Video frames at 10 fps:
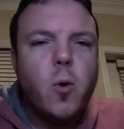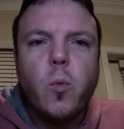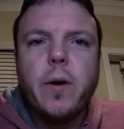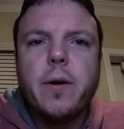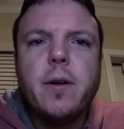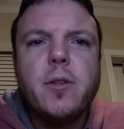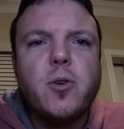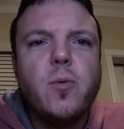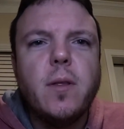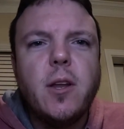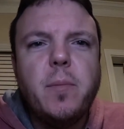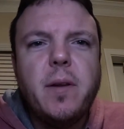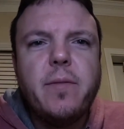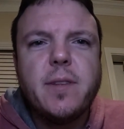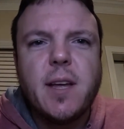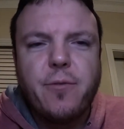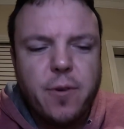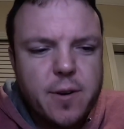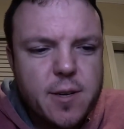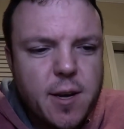We're going to do a little bit of a
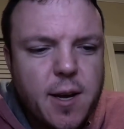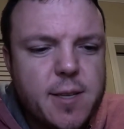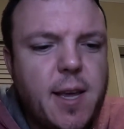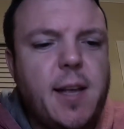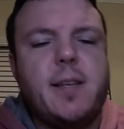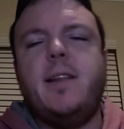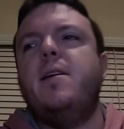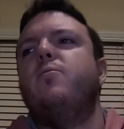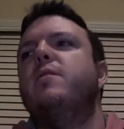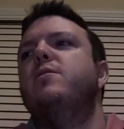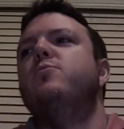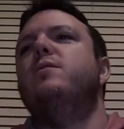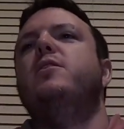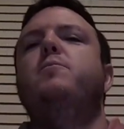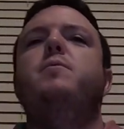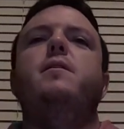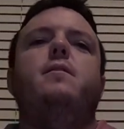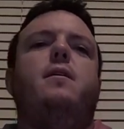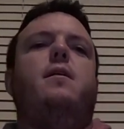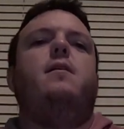different take today. We're going to do a little
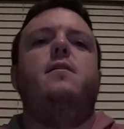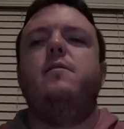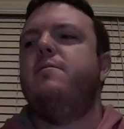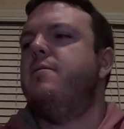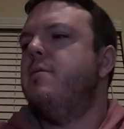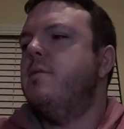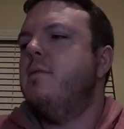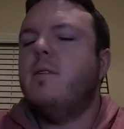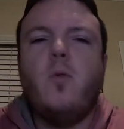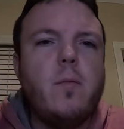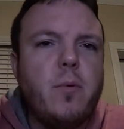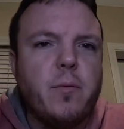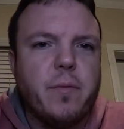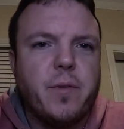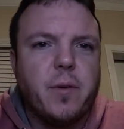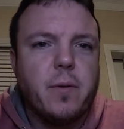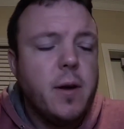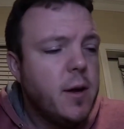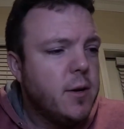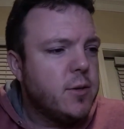bit of equipment review.
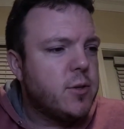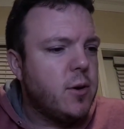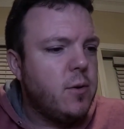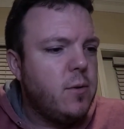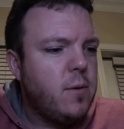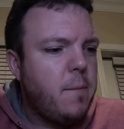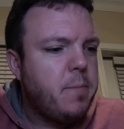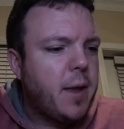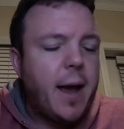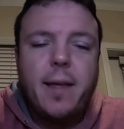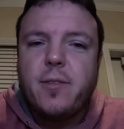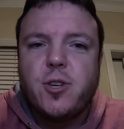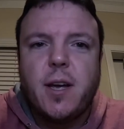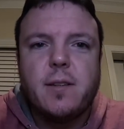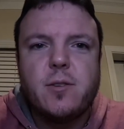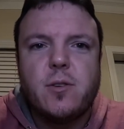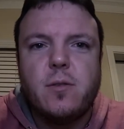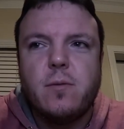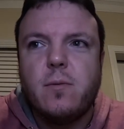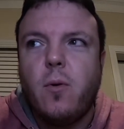So I had the chance
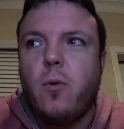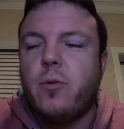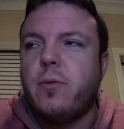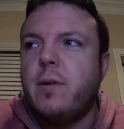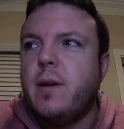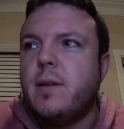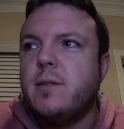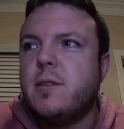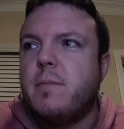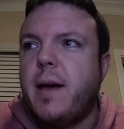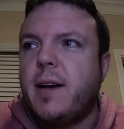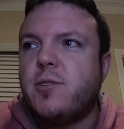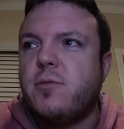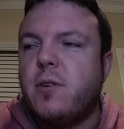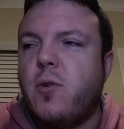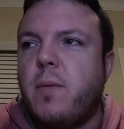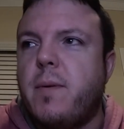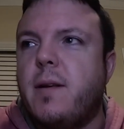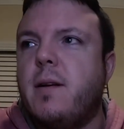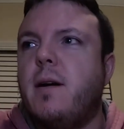to order in some extra
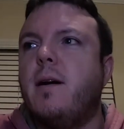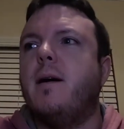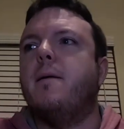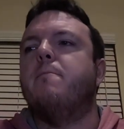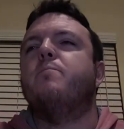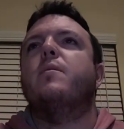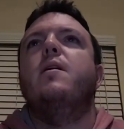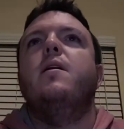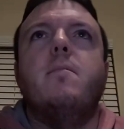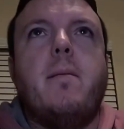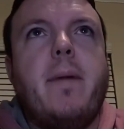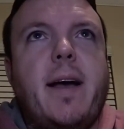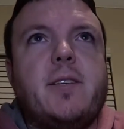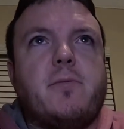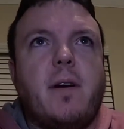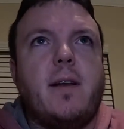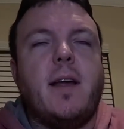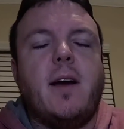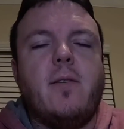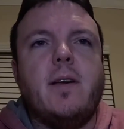equipment. My mask right
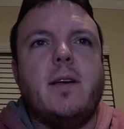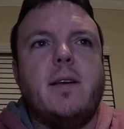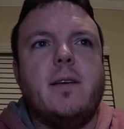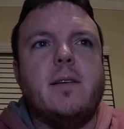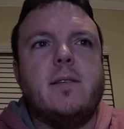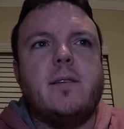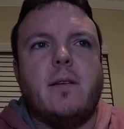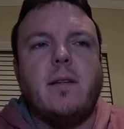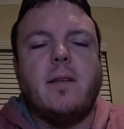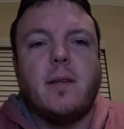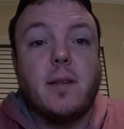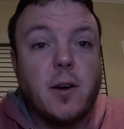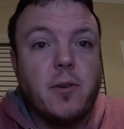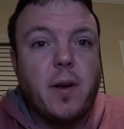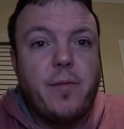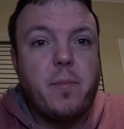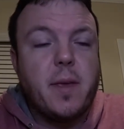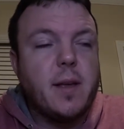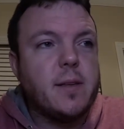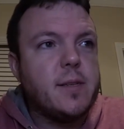now is starting to deteriorate from
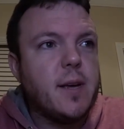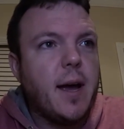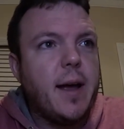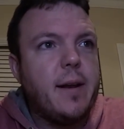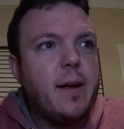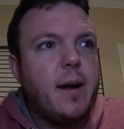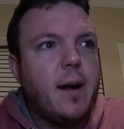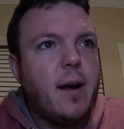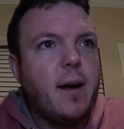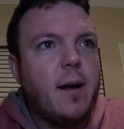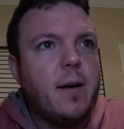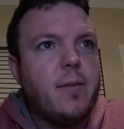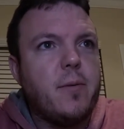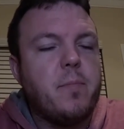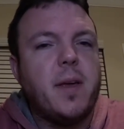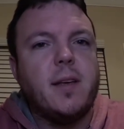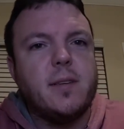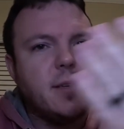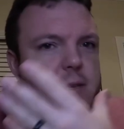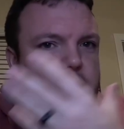the inside. The
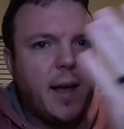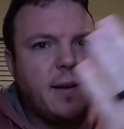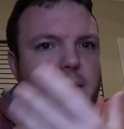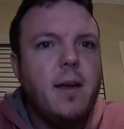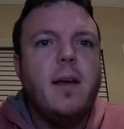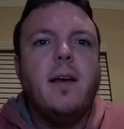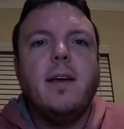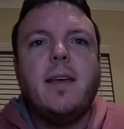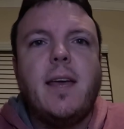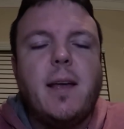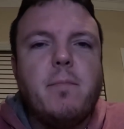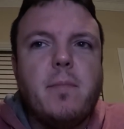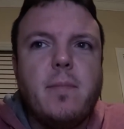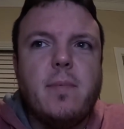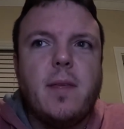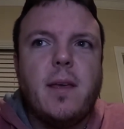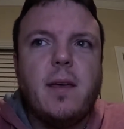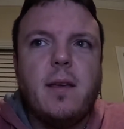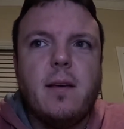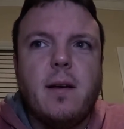pieces that keep
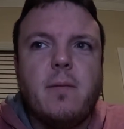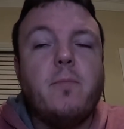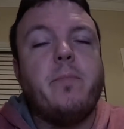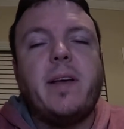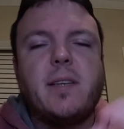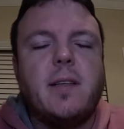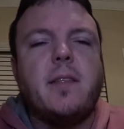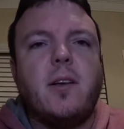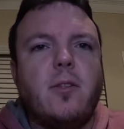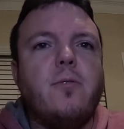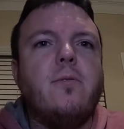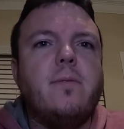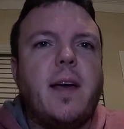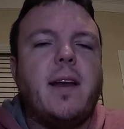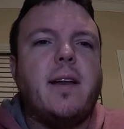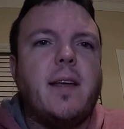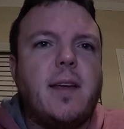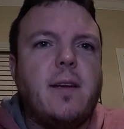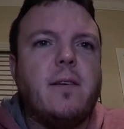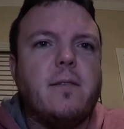the basically the glue that
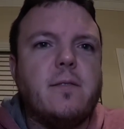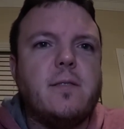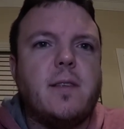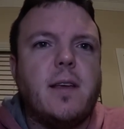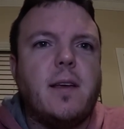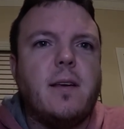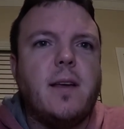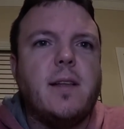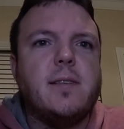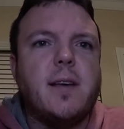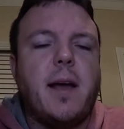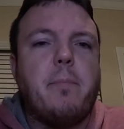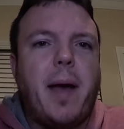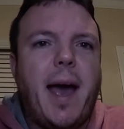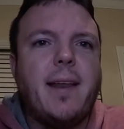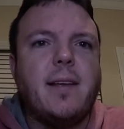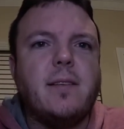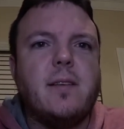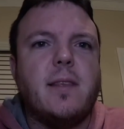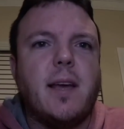adheres the inside
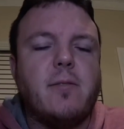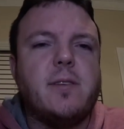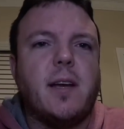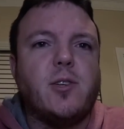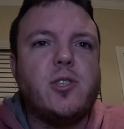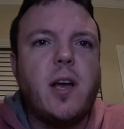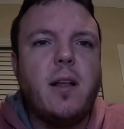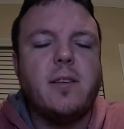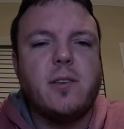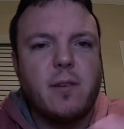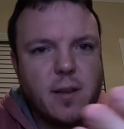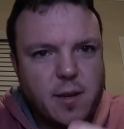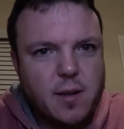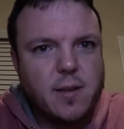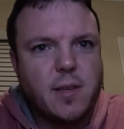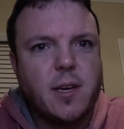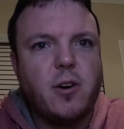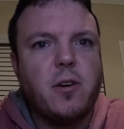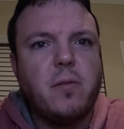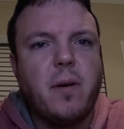padding to the outside shell is starting to
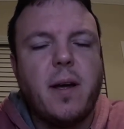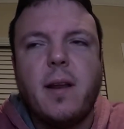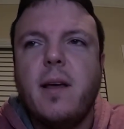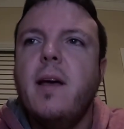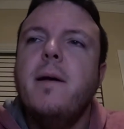deteriorate.